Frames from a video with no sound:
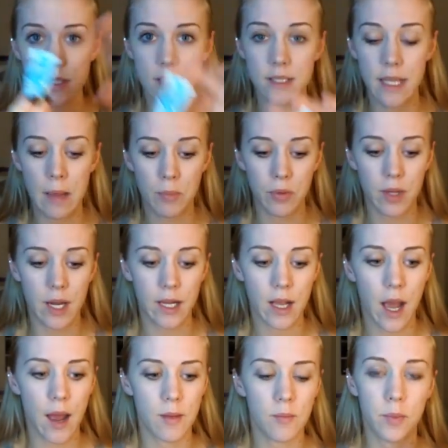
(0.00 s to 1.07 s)
was a sample that I
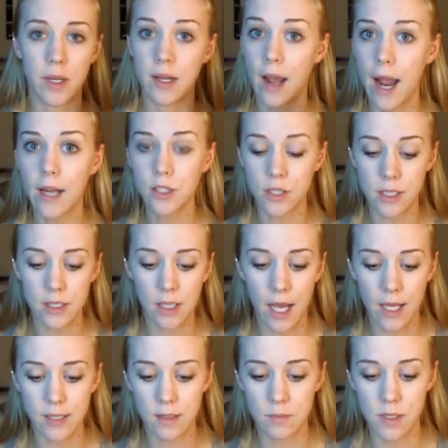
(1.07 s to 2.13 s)
got, but it actually has
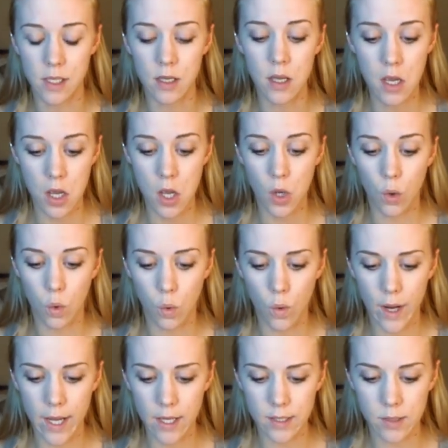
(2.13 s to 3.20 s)
lasted me
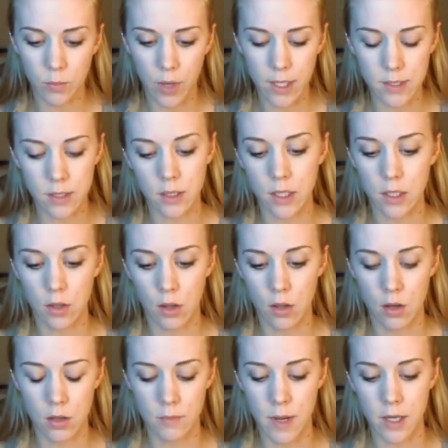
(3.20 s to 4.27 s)
quite a surprisingly
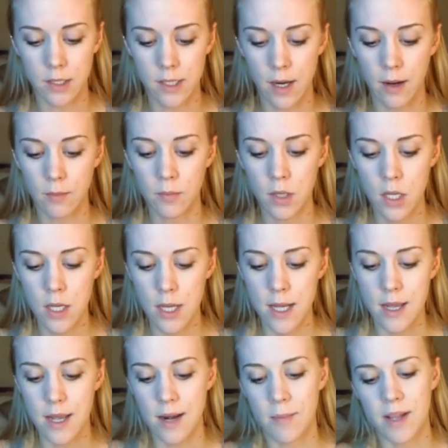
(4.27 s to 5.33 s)
long amount of time.
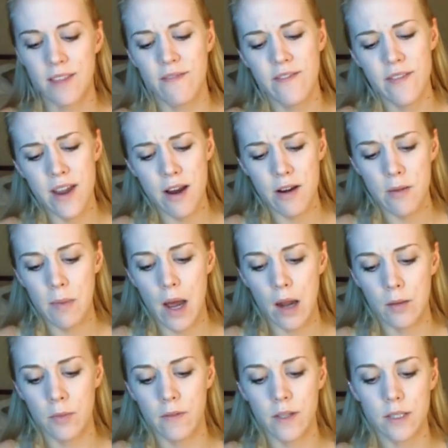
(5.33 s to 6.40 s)
And I'm at the very
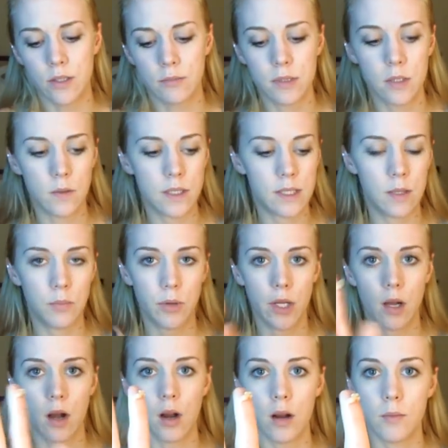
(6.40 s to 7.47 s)
bottom of it, so I'm squeezing it
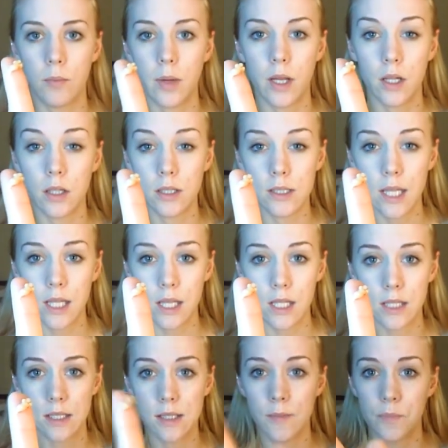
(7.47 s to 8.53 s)
pretty hard. But it looks like
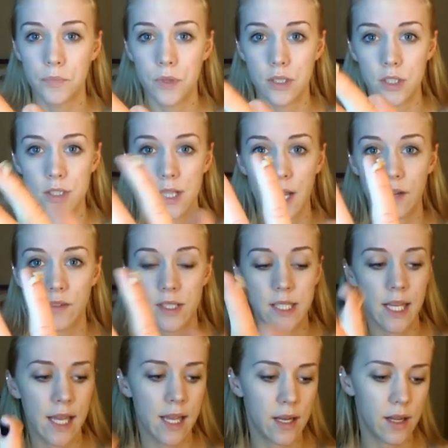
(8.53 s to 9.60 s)
this. It's just kind of a
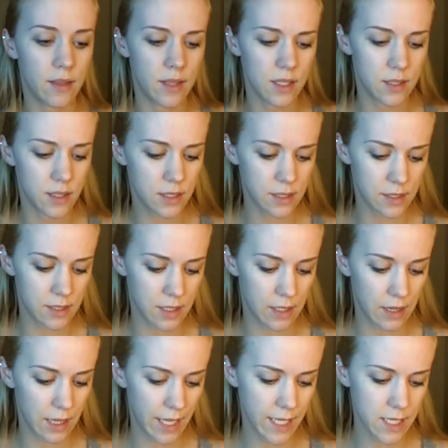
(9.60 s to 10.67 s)
tan. I think this is
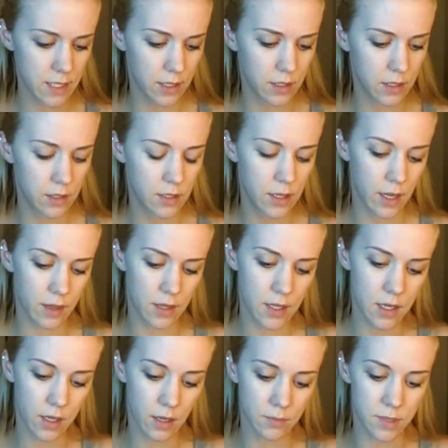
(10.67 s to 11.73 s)
in light. I
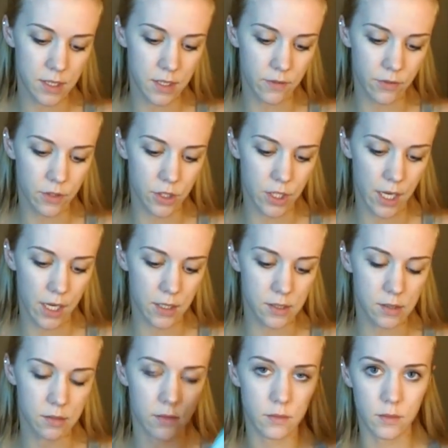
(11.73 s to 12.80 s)
think it comes in different
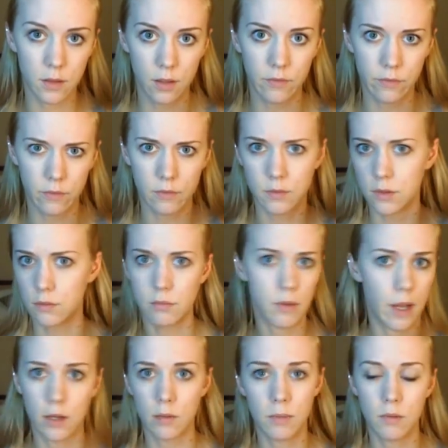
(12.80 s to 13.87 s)
shades. If
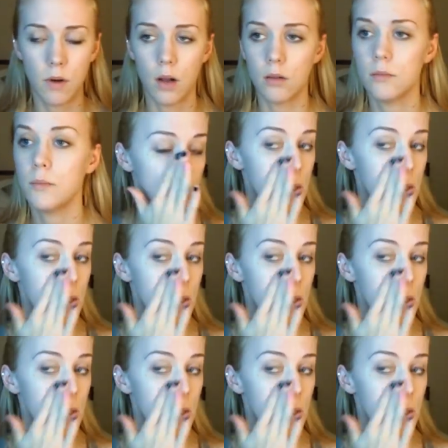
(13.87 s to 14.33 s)
I could be wrong.